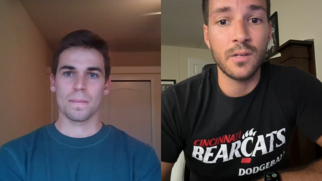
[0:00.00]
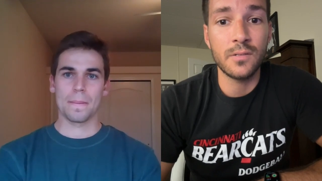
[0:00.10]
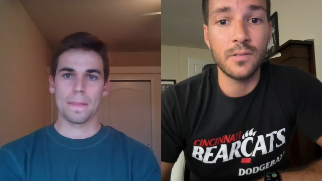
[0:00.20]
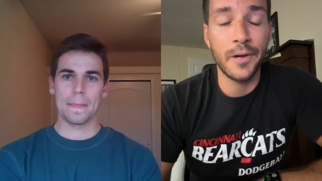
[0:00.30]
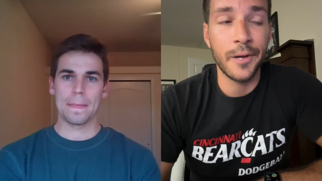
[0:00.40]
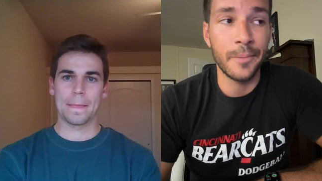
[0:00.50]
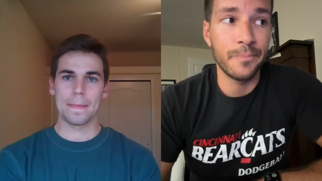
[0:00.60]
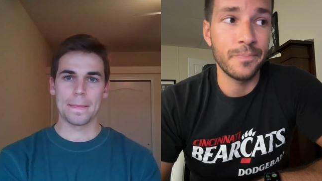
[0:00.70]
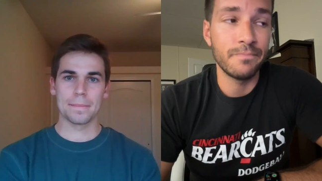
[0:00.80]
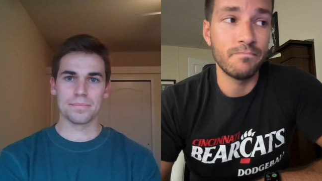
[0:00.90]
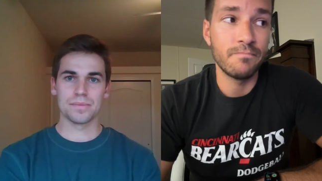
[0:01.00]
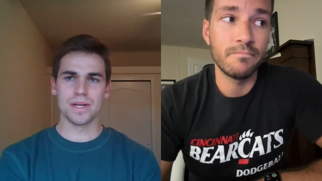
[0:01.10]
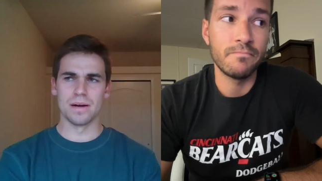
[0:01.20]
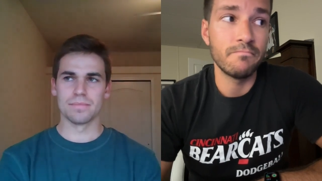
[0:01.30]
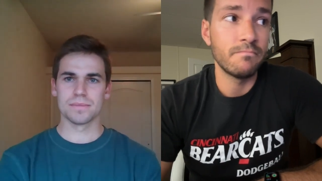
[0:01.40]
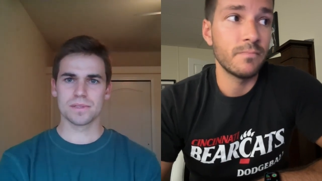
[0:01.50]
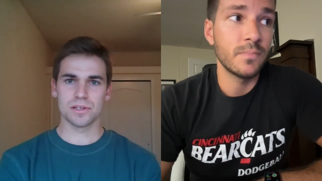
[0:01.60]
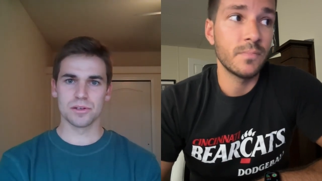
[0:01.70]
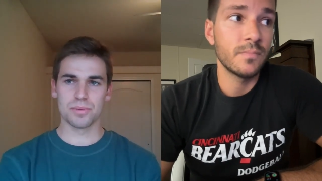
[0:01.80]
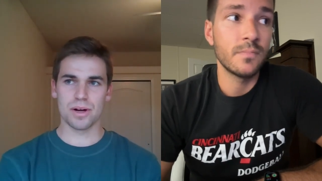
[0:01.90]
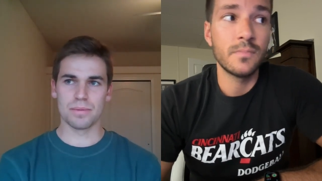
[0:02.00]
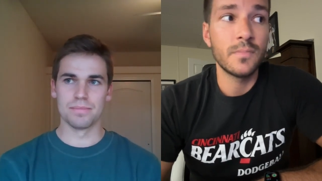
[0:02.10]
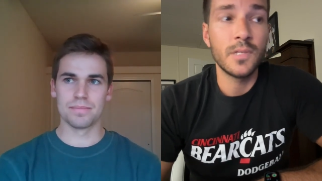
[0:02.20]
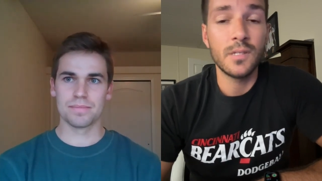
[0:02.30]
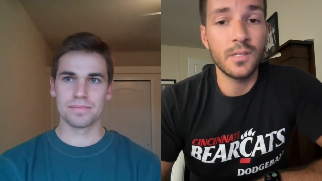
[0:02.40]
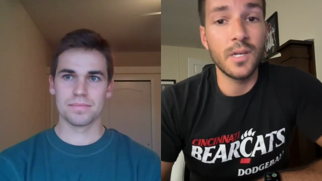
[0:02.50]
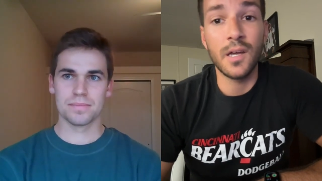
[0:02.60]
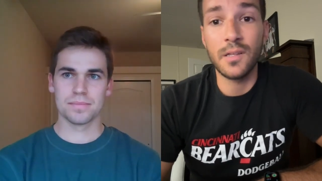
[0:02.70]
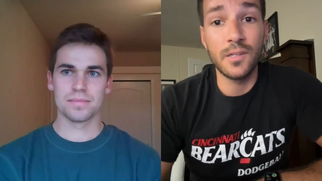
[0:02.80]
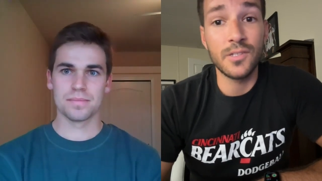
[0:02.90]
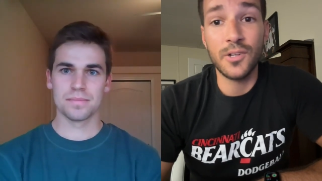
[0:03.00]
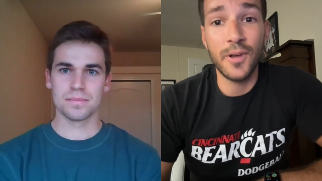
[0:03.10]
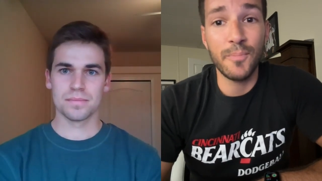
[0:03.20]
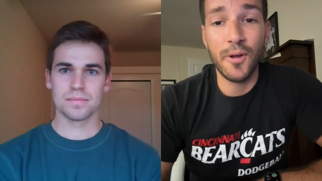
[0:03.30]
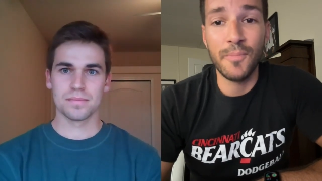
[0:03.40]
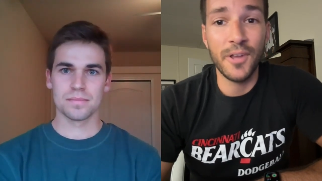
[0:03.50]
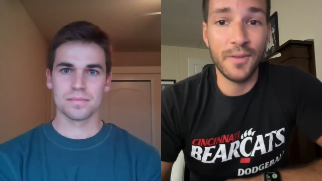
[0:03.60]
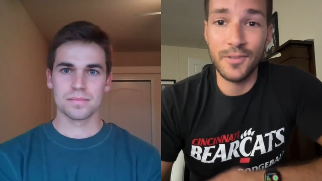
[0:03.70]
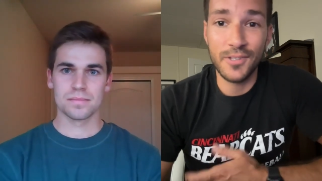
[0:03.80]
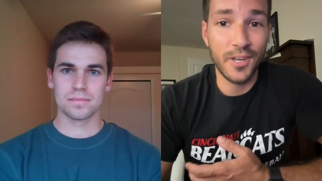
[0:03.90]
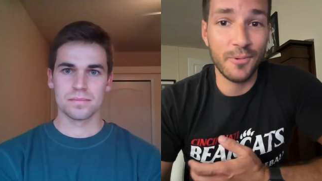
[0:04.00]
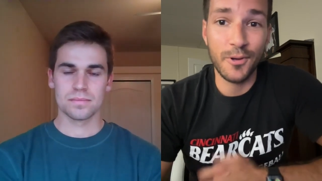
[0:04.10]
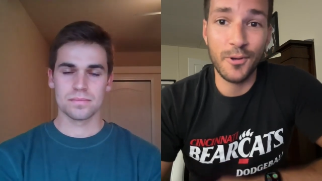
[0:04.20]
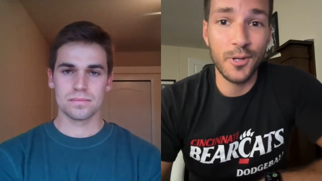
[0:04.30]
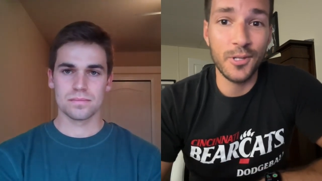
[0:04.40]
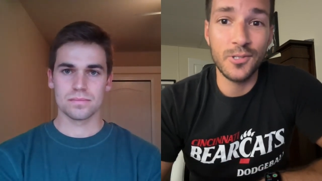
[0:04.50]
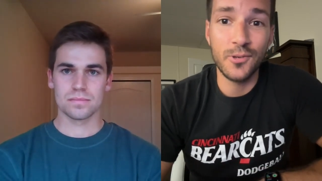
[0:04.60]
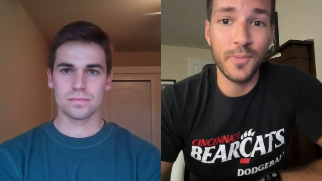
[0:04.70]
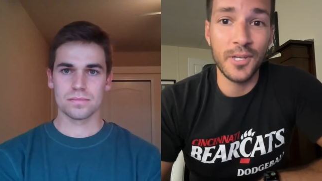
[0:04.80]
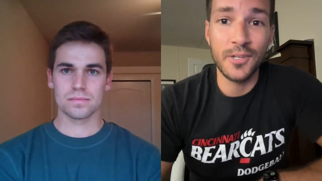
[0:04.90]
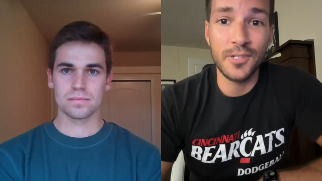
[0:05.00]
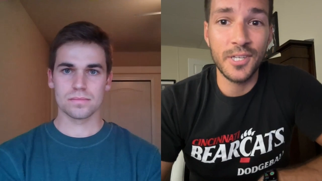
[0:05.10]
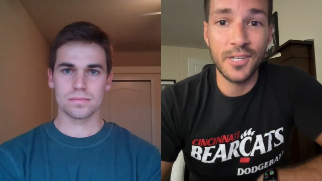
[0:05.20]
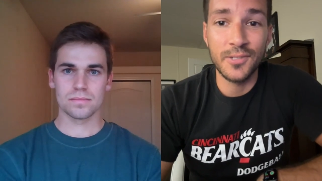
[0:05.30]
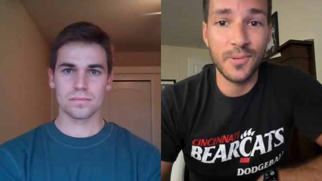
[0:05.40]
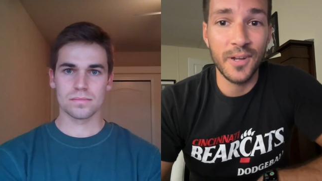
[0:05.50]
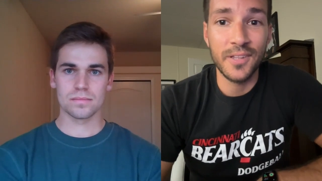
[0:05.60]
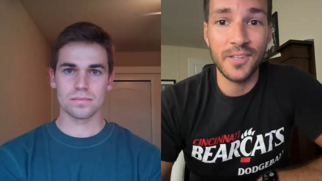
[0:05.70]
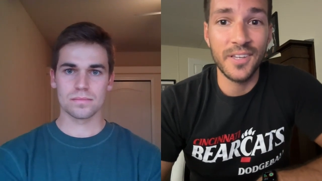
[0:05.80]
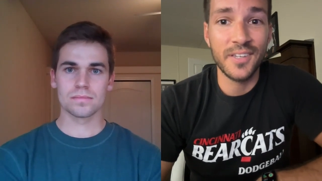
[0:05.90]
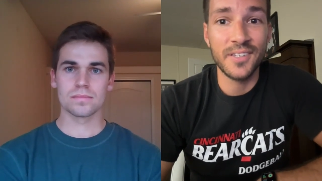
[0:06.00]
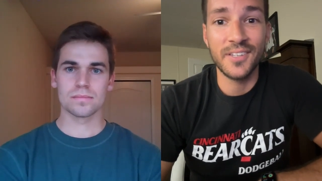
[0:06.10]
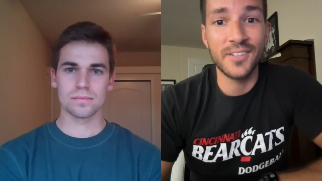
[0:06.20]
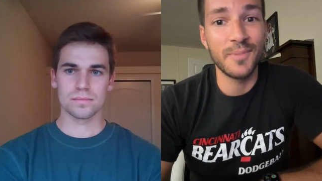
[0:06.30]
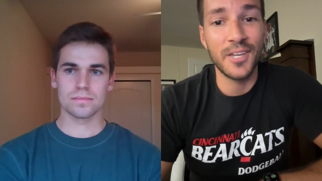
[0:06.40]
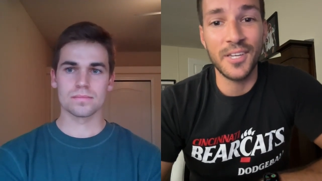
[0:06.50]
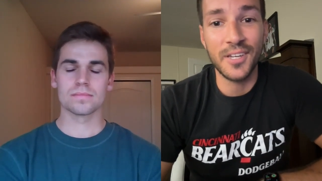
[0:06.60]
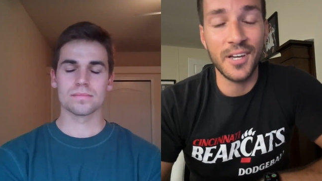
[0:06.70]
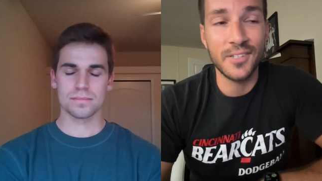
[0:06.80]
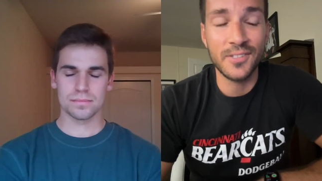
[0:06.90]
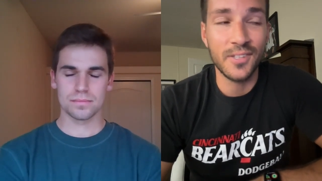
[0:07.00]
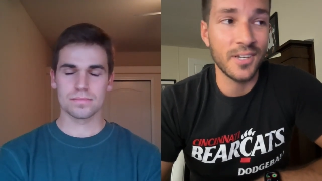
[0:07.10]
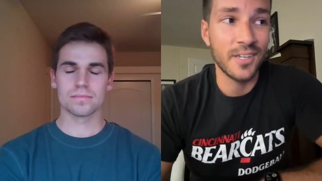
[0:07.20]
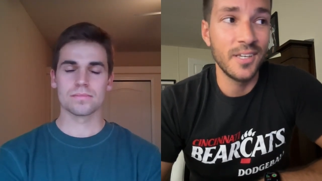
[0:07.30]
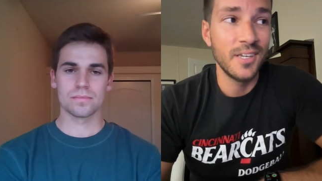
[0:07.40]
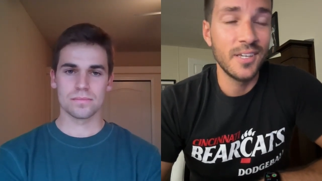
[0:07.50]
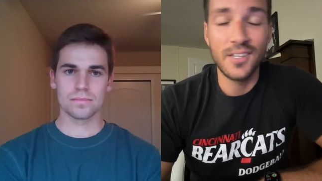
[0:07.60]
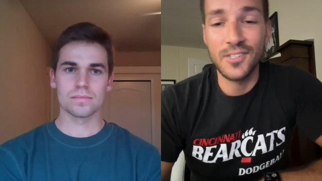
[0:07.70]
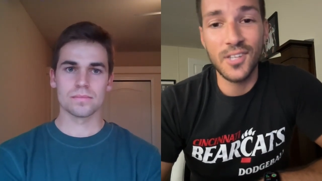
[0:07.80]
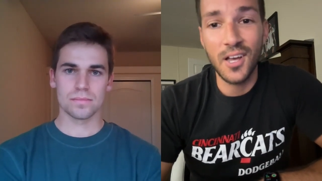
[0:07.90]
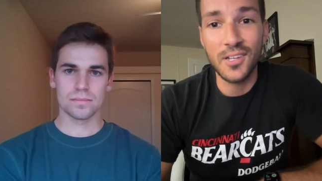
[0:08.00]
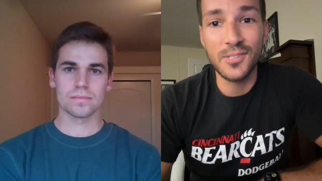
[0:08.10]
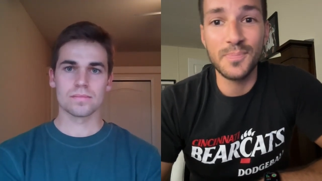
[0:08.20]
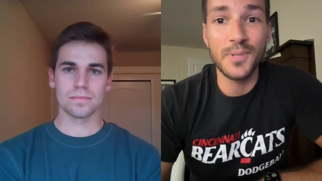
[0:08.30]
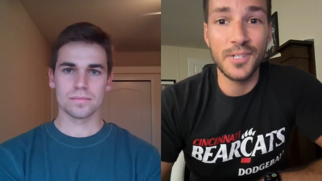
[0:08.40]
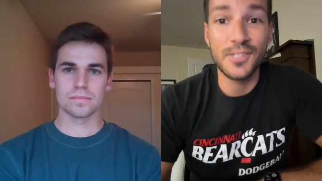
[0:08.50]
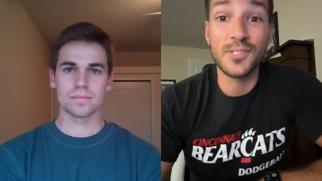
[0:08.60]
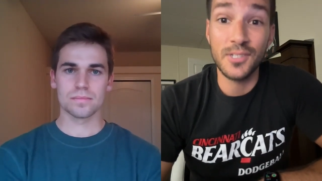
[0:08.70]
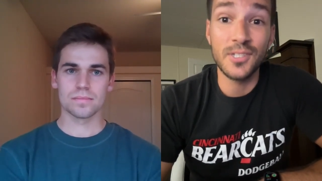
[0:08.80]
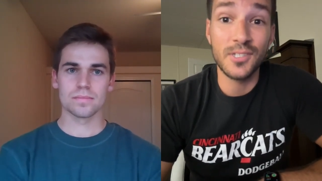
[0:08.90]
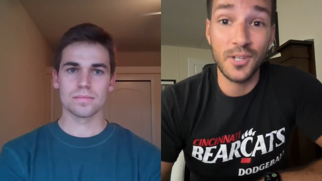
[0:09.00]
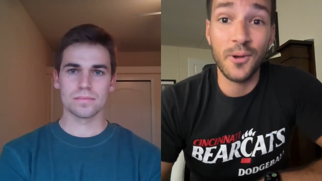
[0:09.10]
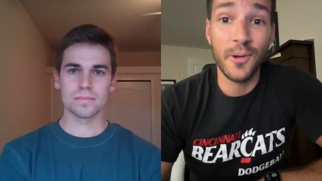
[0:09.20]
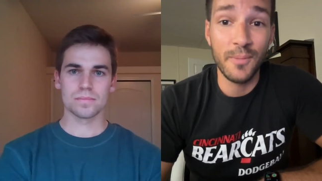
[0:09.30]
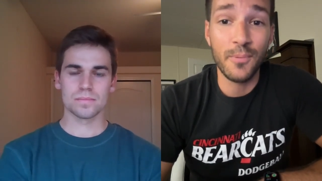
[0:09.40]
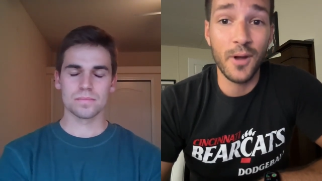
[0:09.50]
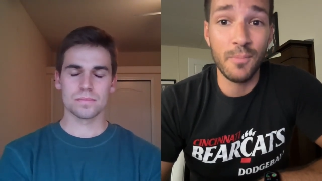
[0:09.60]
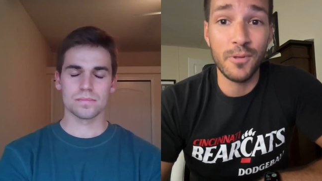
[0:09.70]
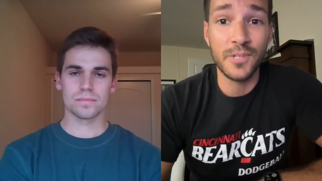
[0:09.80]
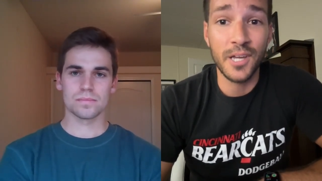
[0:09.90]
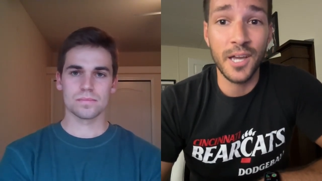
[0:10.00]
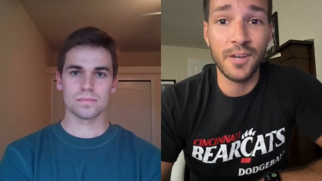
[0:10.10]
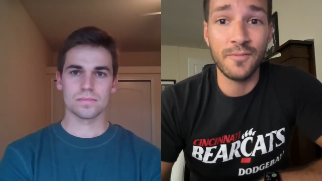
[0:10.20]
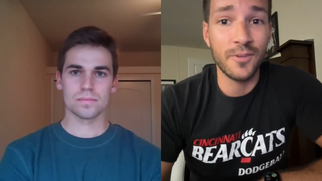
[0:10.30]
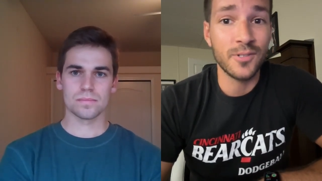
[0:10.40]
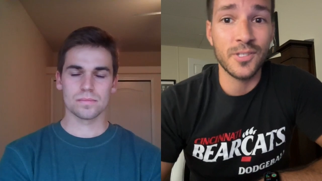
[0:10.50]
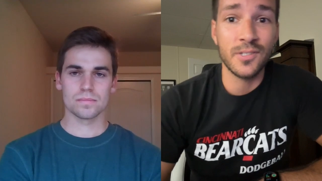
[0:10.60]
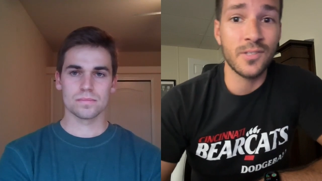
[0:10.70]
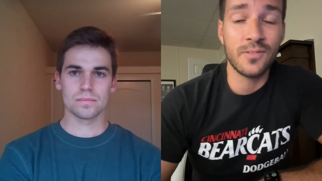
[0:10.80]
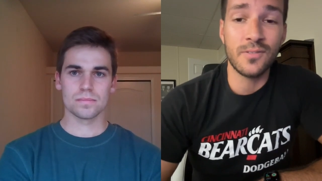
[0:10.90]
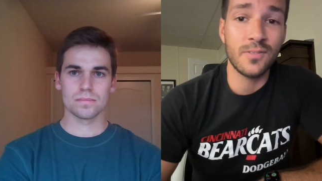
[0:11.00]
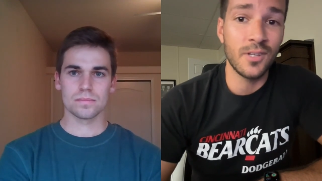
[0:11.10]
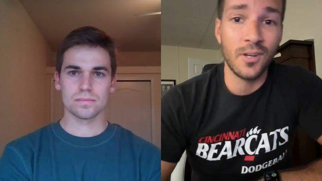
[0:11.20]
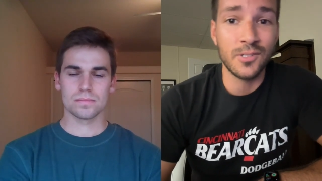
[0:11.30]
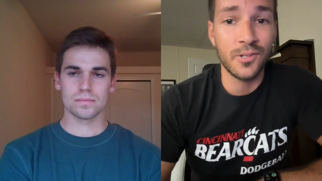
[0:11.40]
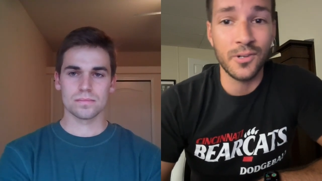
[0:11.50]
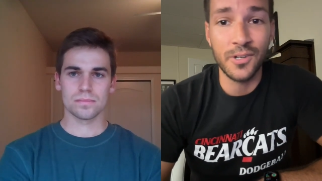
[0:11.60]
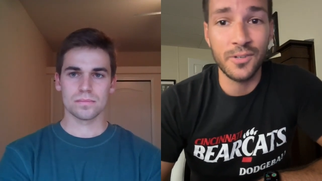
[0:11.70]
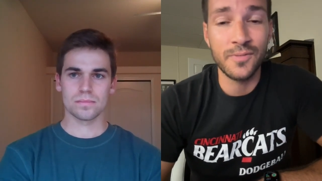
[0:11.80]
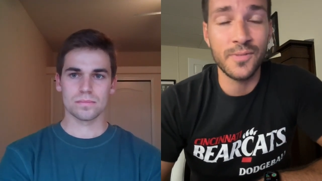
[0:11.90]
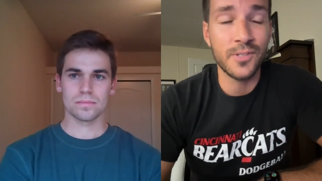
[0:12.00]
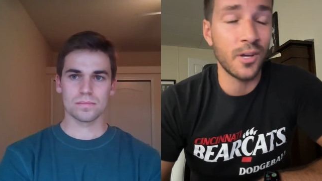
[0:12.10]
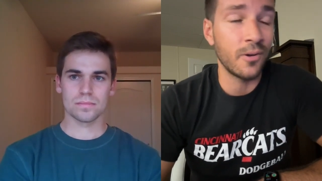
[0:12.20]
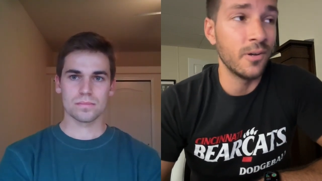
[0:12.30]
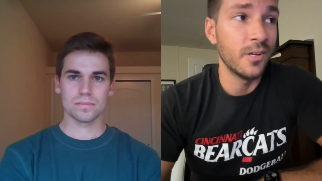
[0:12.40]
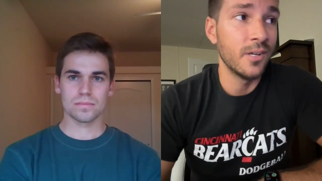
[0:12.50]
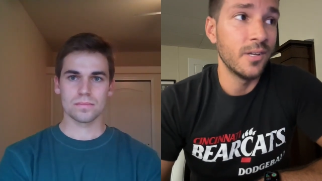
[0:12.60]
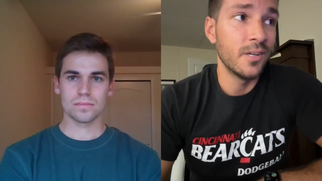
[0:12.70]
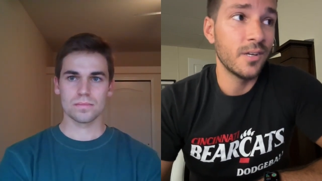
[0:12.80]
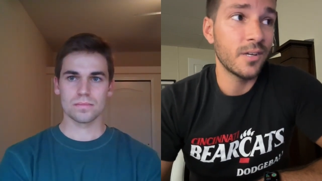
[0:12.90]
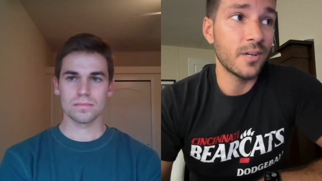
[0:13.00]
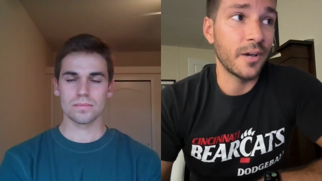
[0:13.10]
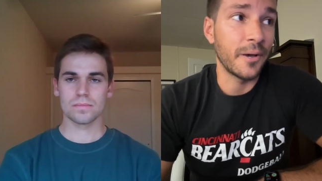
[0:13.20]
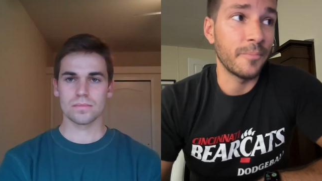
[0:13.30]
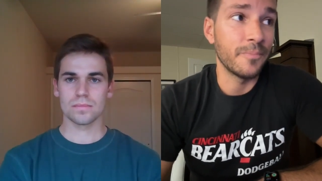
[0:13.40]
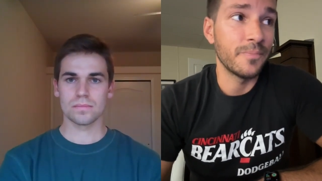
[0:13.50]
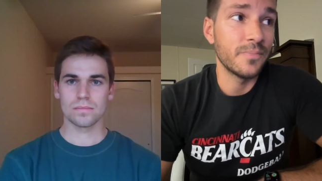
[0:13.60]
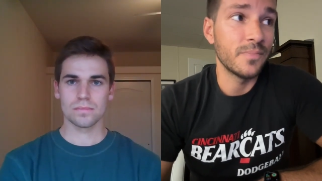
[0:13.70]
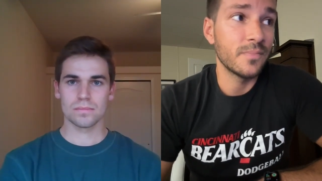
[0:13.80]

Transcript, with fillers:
Speaker 1: that. Um, it's a good problem. Yeah, it's a great problem to have. It's like recruiting too many good kids, right? Like and making cuts. Like it sucks, but it's it's a great problem to have versus the alternative. So um,